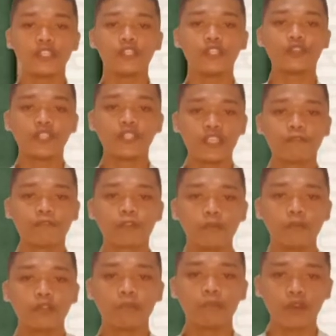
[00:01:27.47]
you see
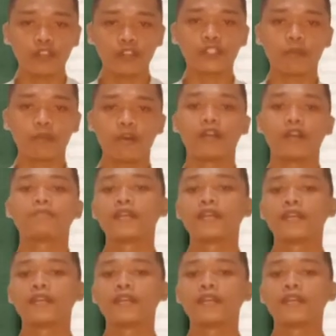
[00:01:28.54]
from the box above